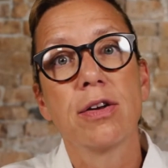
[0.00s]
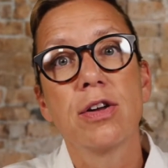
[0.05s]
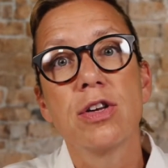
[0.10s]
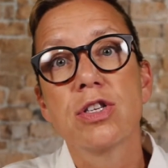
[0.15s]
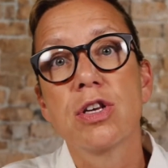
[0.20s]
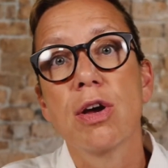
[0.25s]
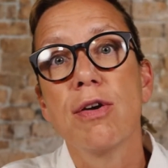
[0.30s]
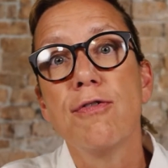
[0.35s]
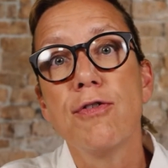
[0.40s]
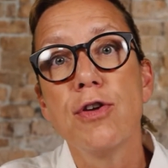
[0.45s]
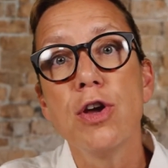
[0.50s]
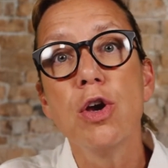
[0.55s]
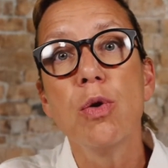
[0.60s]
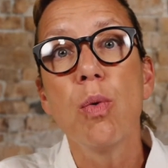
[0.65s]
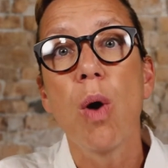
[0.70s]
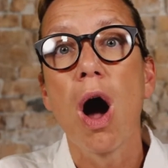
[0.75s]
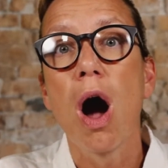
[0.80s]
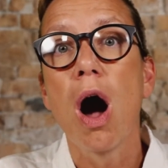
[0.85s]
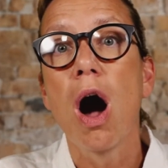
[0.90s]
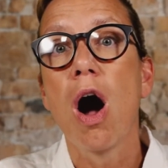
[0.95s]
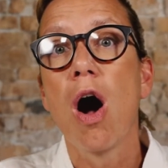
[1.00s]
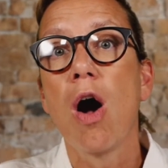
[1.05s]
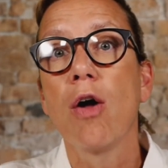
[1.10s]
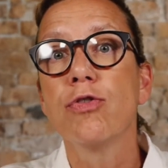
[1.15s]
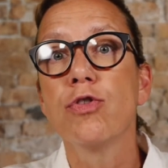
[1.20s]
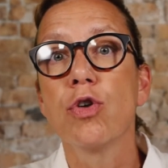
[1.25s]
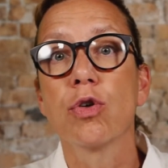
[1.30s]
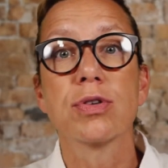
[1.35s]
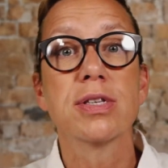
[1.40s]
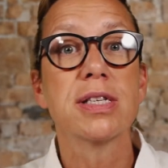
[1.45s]
So if you are
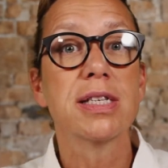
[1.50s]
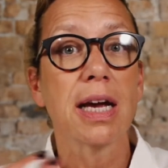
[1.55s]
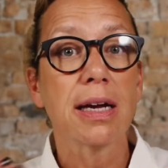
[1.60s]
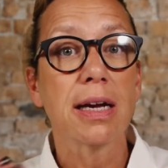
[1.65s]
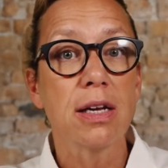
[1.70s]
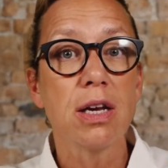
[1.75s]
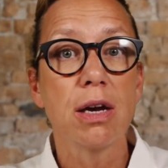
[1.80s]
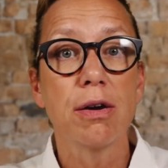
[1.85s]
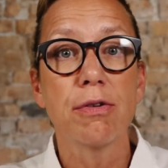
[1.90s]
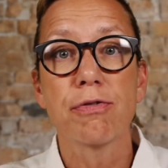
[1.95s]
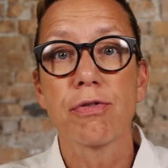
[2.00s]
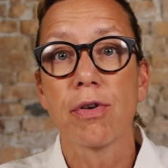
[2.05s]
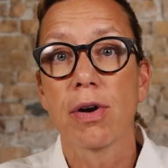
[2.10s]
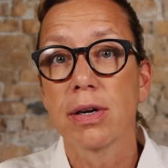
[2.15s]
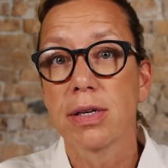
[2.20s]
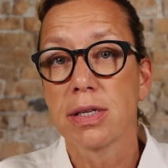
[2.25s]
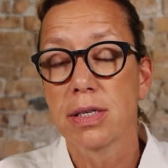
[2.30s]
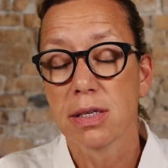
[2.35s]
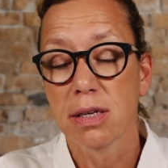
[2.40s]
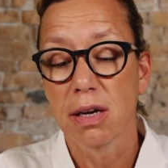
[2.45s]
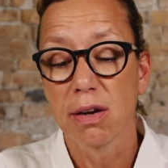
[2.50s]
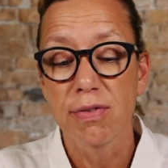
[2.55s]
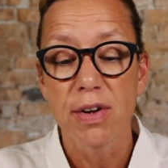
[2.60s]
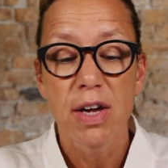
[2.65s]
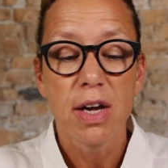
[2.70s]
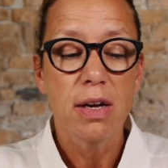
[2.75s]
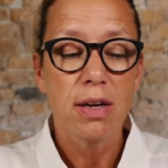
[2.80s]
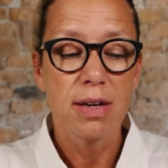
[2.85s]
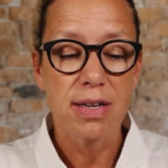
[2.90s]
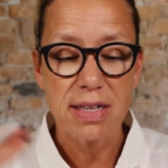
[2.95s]
on your second year of Write Stuff,
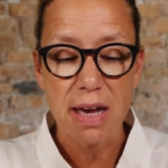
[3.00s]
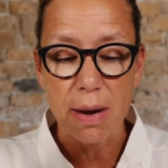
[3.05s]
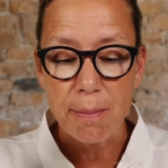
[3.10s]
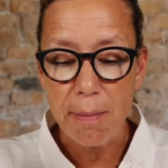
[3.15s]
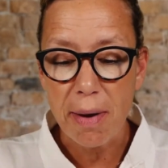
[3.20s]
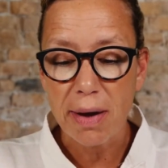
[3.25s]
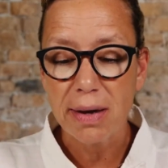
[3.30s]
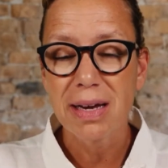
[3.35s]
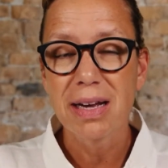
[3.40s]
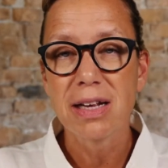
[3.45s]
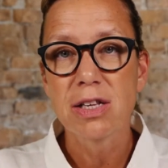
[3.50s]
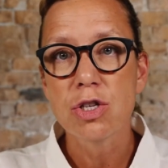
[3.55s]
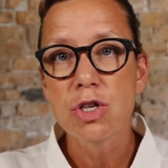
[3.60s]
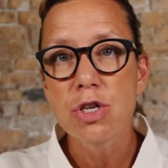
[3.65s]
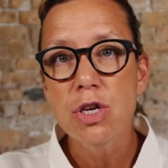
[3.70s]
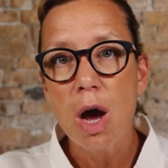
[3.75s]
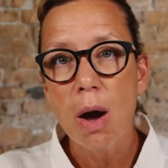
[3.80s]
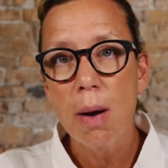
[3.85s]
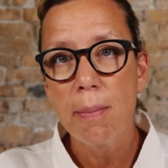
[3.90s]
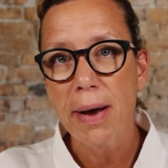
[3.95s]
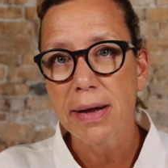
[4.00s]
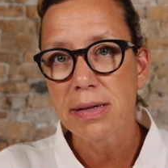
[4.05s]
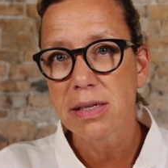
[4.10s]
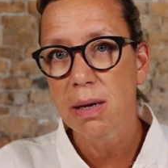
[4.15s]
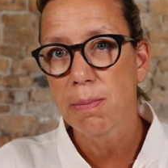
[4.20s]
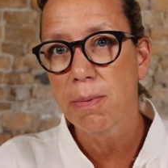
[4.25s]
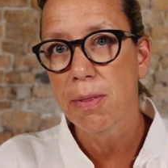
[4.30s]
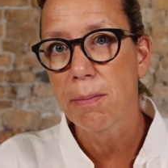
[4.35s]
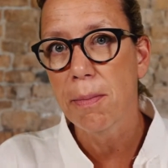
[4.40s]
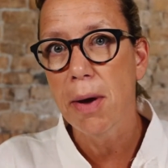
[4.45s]
you're saying, my kids know about
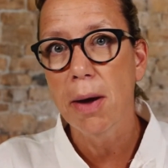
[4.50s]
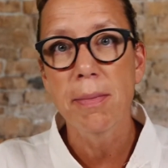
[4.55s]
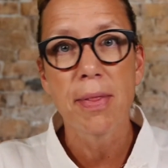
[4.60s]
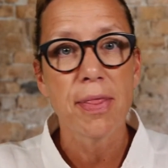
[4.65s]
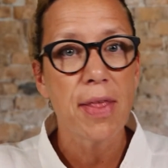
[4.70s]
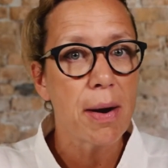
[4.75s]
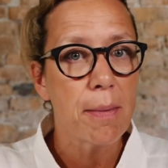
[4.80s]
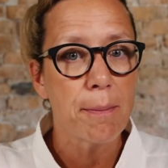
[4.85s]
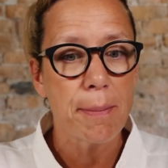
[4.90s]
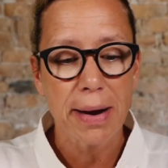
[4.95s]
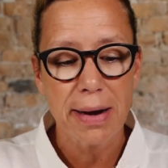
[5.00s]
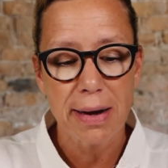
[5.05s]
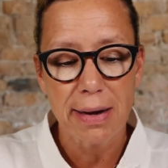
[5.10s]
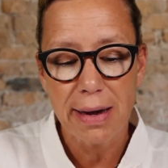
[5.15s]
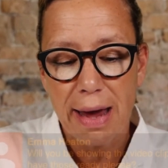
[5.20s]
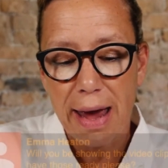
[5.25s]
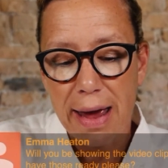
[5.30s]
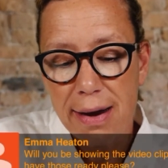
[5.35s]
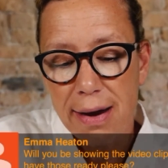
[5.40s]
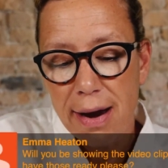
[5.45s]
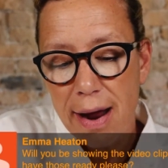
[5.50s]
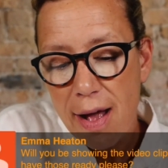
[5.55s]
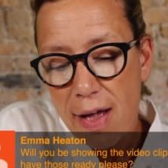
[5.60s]
deepen the moment, there and back again.